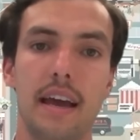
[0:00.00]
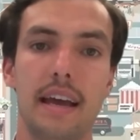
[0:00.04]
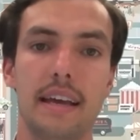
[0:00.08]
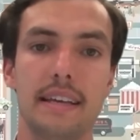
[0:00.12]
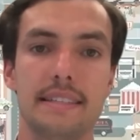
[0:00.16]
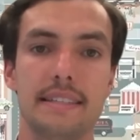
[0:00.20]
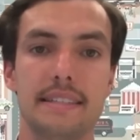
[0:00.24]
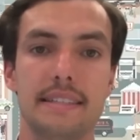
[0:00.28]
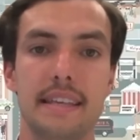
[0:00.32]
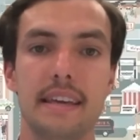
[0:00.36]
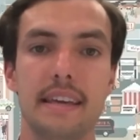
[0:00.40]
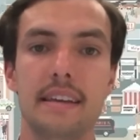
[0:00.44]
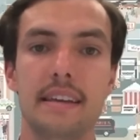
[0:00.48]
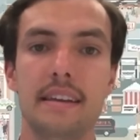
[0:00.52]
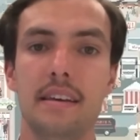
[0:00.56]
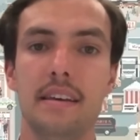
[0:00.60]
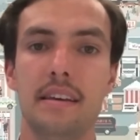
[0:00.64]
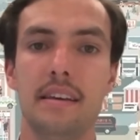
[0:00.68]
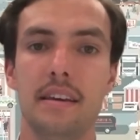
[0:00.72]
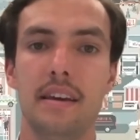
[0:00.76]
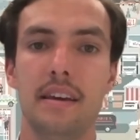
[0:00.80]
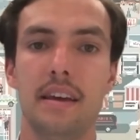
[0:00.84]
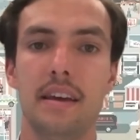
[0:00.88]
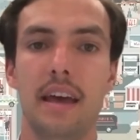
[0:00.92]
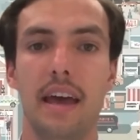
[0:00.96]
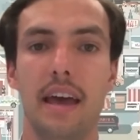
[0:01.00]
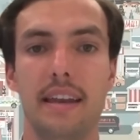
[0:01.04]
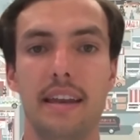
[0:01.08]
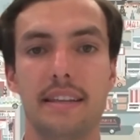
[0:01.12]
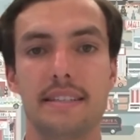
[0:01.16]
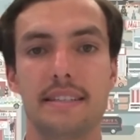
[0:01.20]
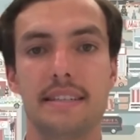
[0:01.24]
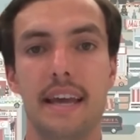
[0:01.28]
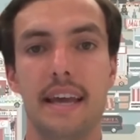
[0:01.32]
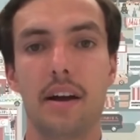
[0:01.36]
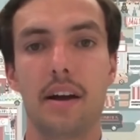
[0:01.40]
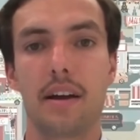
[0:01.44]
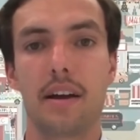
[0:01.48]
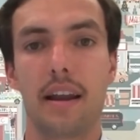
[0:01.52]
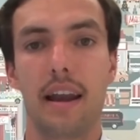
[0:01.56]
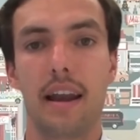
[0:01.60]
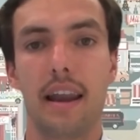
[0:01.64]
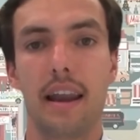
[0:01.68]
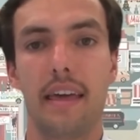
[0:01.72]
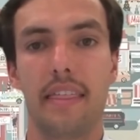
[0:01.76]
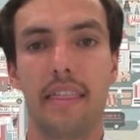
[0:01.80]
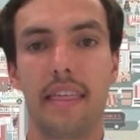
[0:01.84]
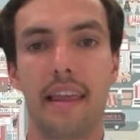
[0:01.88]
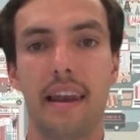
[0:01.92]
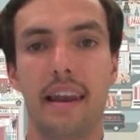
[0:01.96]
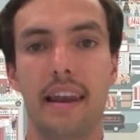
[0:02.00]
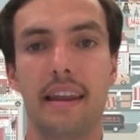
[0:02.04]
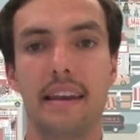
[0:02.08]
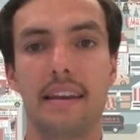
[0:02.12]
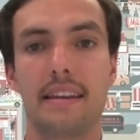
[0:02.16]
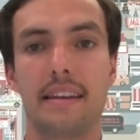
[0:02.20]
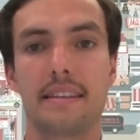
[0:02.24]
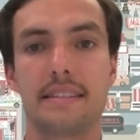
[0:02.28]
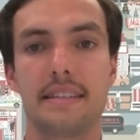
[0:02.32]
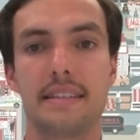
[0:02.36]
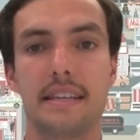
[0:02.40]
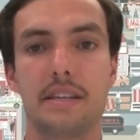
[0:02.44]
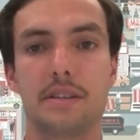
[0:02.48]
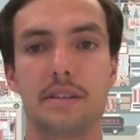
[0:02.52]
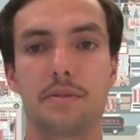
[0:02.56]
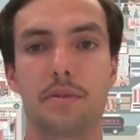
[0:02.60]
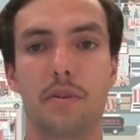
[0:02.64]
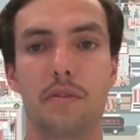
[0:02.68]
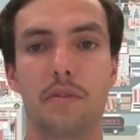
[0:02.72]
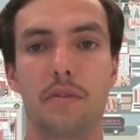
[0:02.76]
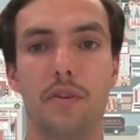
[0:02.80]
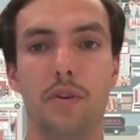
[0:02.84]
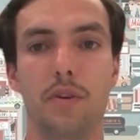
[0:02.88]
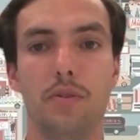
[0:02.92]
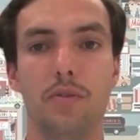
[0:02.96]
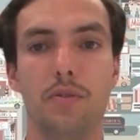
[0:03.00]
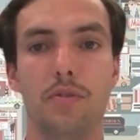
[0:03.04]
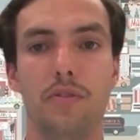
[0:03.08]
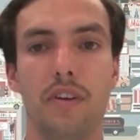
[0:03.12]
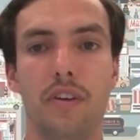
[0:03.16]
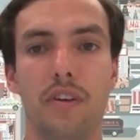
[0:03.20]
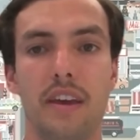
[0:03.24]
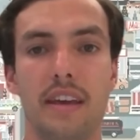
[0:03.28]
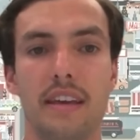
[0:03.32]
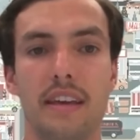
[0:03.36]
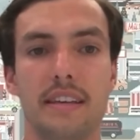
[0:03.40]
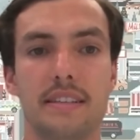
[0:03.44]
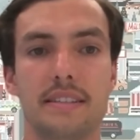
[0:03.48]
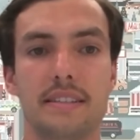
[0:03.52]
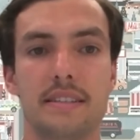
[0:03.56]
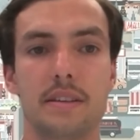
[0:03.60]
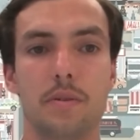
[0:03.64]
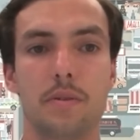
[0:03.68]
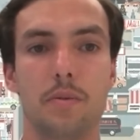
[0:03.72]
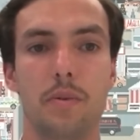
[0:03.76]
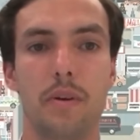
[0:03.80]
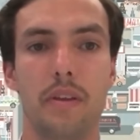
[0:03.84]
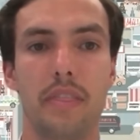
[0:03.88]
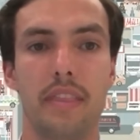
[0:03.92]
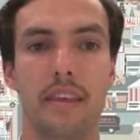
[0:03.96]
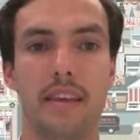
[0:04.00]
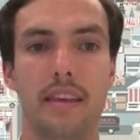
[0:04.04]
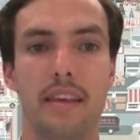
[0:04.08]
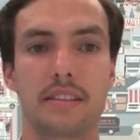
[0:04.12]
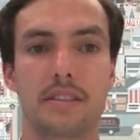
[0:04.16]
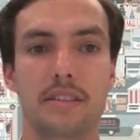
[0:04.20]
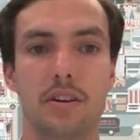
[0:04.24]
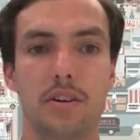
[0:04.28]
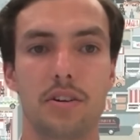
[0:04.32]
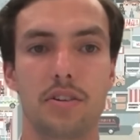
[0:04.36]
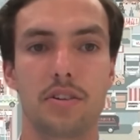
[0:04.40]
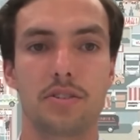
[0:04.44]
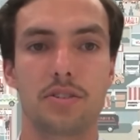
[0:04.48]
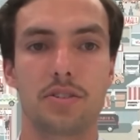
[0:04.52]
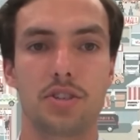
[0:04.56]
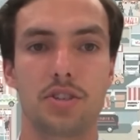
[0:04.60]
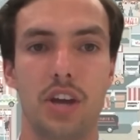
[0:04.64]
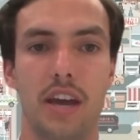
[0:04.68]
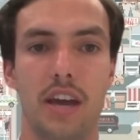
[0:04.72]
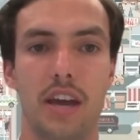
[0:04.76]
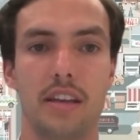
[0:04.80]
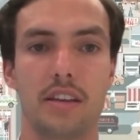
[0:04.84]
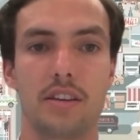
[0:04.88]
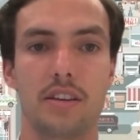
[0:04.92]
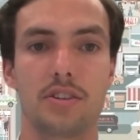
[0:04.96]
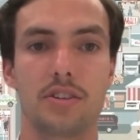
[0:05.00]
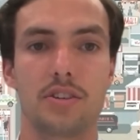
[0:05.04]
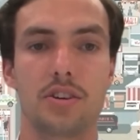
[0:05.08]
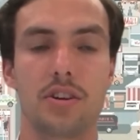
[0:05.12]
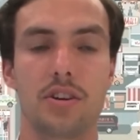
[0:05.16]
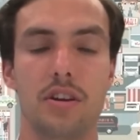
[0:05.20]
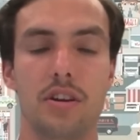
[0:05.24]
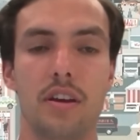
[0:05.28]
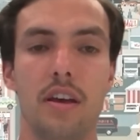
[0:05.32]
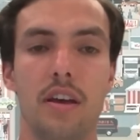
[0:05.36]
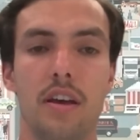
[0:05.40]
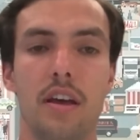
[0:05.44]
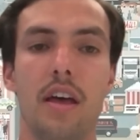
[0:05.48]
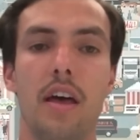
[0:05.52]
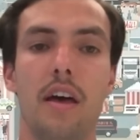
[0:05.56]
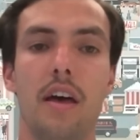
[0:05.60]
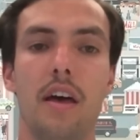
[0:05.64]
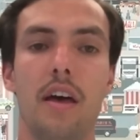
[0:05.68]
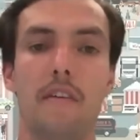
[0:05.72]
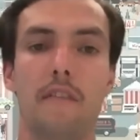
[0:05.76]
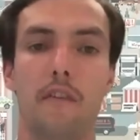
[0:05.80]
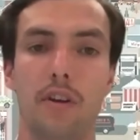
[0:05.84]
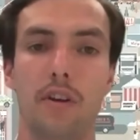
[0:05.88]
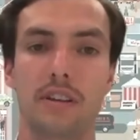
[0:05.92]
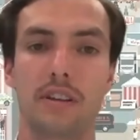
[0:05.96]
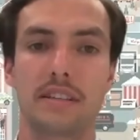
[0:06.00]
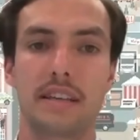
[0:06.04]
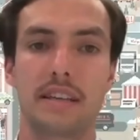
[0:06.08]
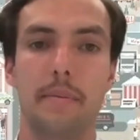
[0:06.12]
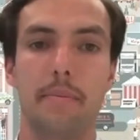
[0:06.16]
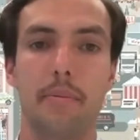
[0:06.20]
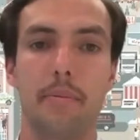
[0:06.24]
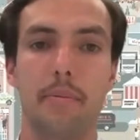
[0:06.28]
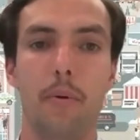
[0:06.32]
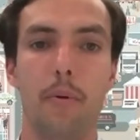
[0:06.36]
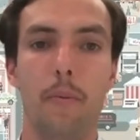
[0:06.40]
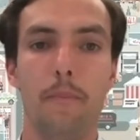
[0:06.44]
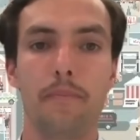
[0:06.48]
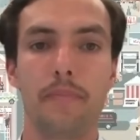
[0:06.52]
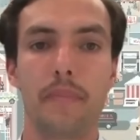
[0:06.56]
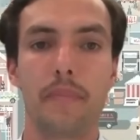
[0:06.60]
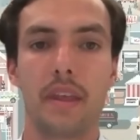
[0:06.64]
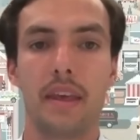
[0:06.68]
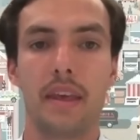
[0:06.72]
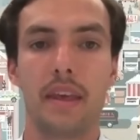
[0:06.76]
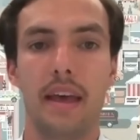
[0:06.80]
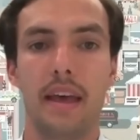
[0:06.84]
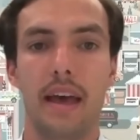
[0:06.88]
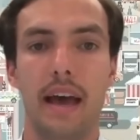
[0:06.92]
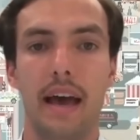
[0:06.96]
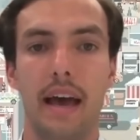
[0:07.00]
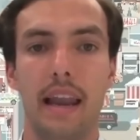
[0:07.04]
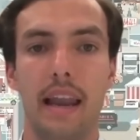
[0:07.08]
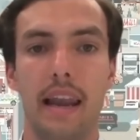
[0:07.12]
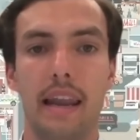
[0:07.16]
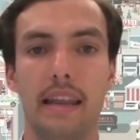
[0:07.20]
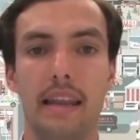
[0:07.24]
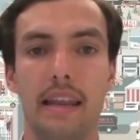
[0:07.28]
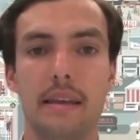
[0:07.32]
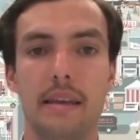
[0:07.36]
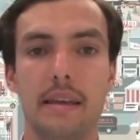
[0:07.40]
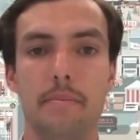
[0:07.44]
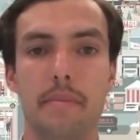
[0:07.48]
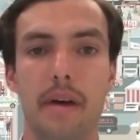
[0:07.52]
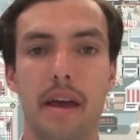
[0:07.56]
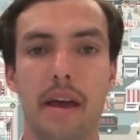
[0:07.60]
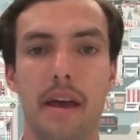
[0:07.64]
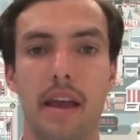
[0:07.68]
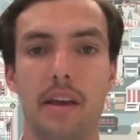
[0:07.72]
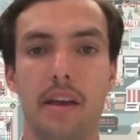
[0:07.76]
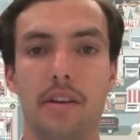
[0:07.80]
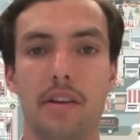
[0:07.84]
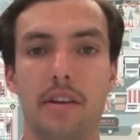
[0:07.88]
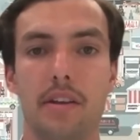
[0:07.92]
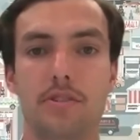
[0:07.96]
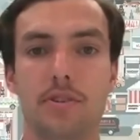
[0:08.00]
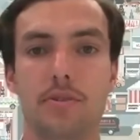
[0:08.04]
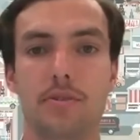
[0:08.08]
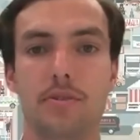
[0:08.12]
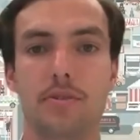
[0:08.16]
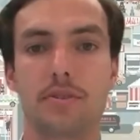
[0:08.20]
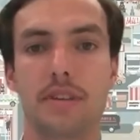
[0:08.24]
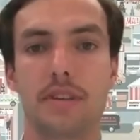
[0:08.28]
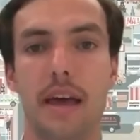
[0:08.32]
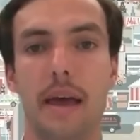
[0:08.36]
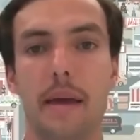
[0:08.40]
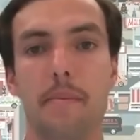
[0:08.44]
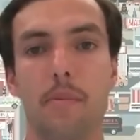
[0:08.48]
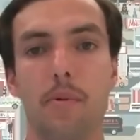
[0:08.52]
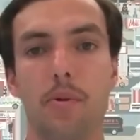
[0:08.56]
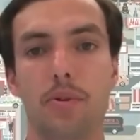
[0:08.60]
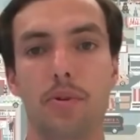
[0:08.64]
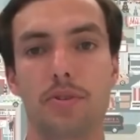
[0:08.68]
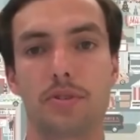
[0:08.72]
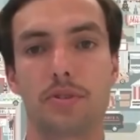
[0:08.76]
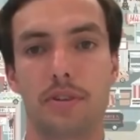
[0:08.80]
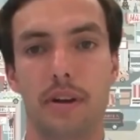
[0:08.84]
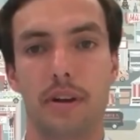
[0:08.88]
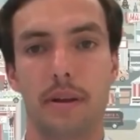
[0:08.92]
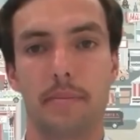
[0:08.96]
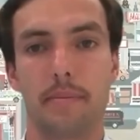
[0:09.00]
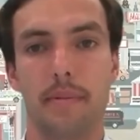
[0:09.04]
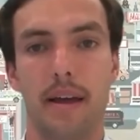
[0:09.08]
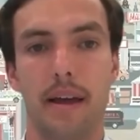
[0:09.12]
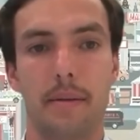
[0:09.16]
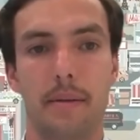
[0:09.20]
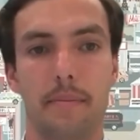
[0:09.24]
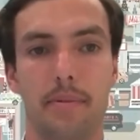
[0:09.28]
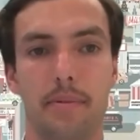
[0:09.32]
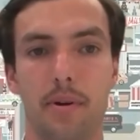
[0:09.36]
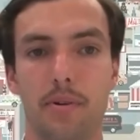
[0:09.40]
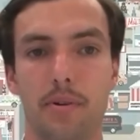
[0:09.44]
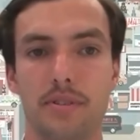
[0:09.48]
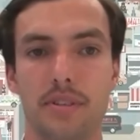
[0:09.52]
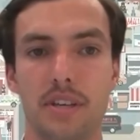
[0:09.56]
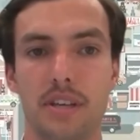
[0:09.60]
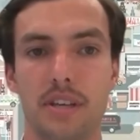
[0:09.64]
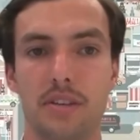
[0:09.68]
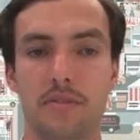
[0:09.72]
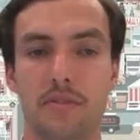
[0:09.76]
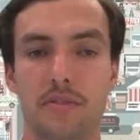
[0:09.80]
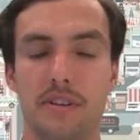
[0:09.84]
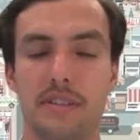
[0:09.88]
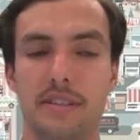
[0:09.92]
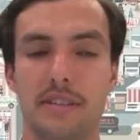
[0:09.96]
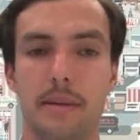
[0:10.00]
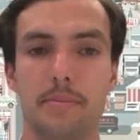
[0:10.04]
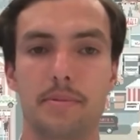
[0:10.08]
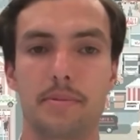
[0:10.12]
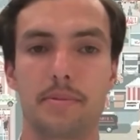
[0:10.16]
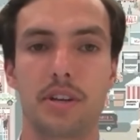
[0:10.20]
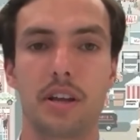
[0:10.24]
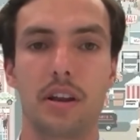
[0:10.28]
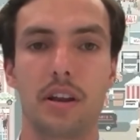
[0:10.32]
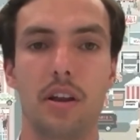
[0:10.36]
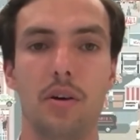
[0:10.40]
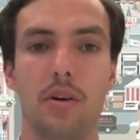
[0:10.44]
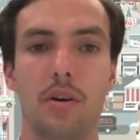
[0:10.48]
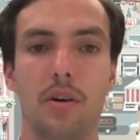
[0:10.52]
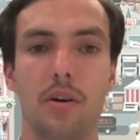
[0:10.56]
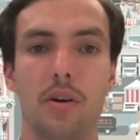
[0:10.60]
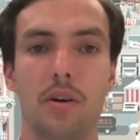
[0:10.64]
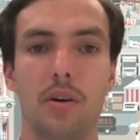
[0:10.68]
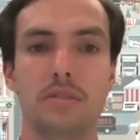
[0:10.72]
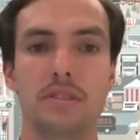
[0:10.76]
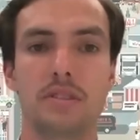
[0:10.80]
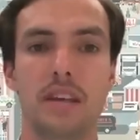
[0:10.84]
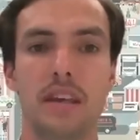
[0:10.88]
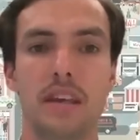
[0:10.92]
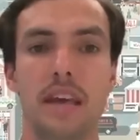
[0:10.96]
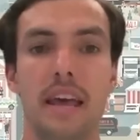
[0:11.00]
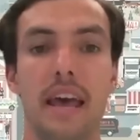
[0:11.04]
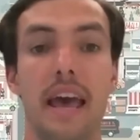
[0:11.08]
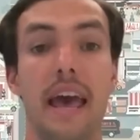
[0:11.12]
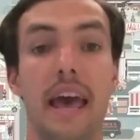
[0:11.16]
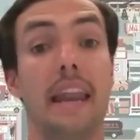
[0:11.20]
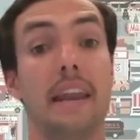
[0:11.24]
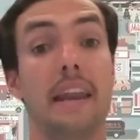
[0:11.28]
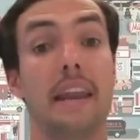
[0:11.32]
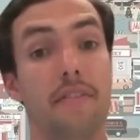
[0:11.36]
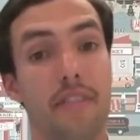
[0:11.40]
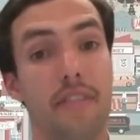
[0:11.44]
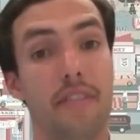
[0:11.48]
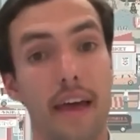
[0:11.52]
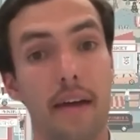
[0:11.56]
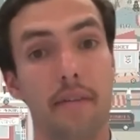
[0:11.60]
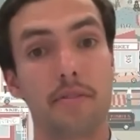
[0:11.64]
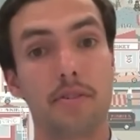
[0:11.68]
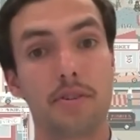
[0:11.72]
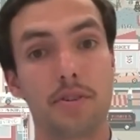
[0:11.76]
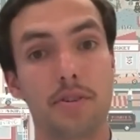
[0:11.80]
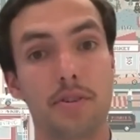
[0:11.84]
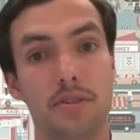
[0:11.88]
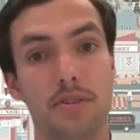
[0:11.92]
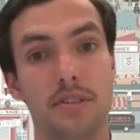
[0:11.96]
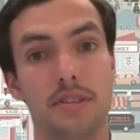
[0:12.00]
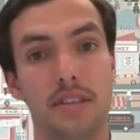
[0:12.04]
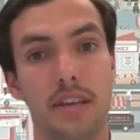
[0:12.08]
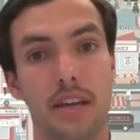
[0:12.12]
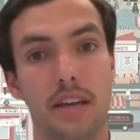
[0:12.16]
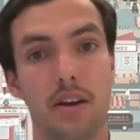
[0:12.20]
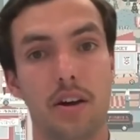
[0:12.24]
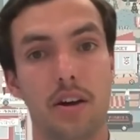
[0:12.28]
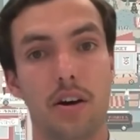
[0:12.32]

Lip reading: Instead, it is now clear that lenders need to review fees when these costs change. For example, a lender may introduce a more streamlined process for establishing loans, and if that reduces their